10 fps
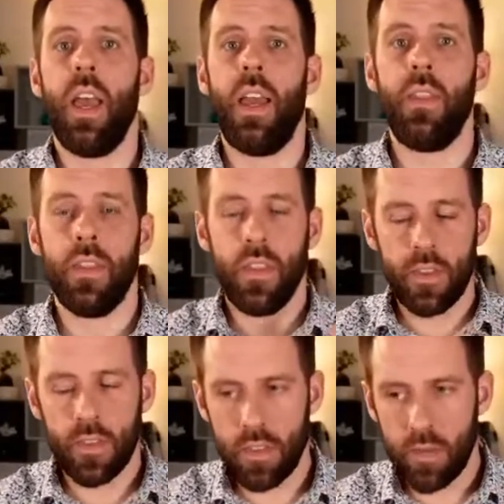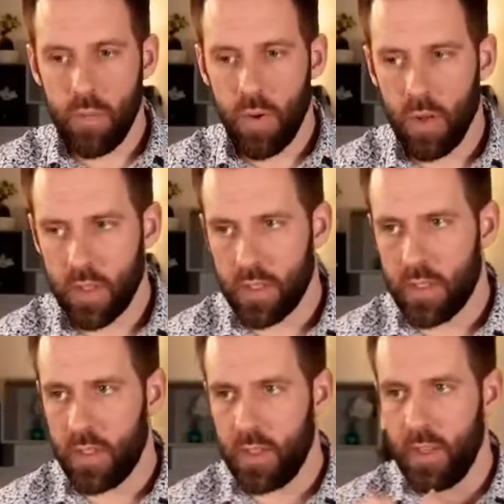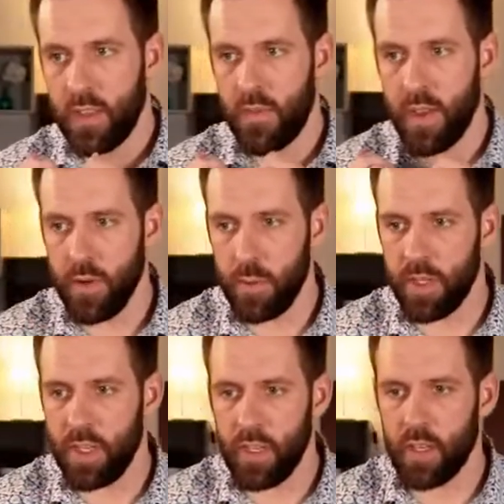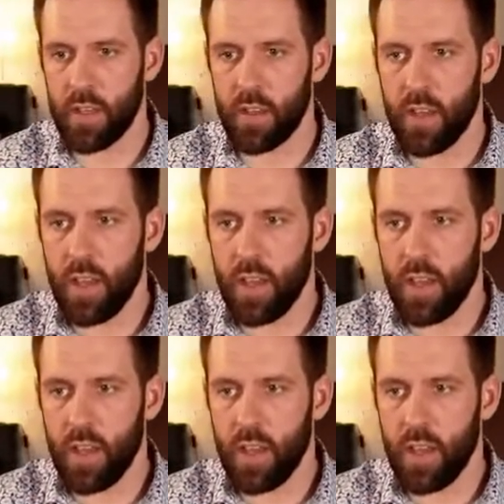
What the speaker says: And this is important. In the very beginning,